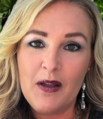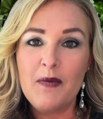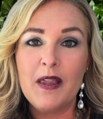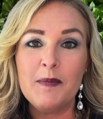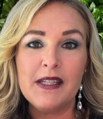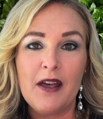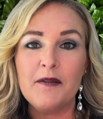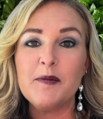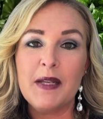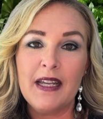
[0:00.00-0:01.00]
themselves
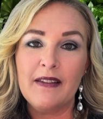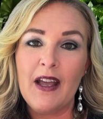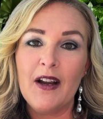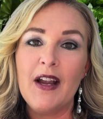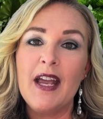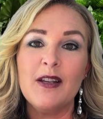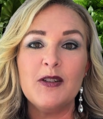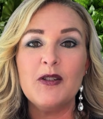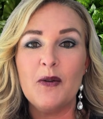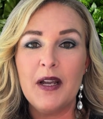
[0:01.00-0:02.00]
being there and
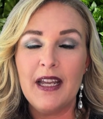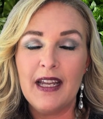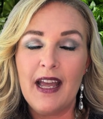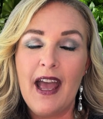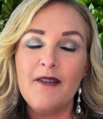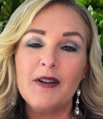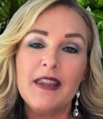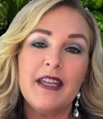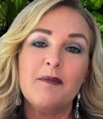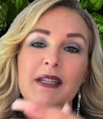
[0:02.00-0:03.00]
enjoying
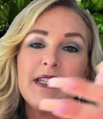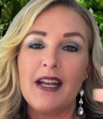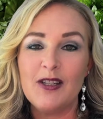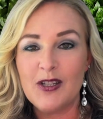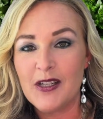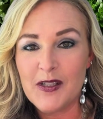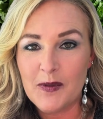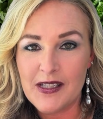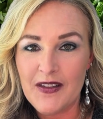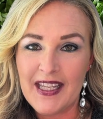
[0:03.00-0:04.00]
everything besides just
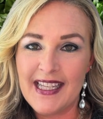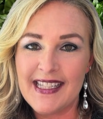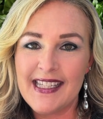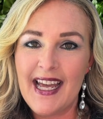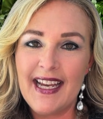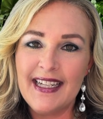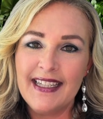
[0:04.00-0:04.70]
what's on the inside.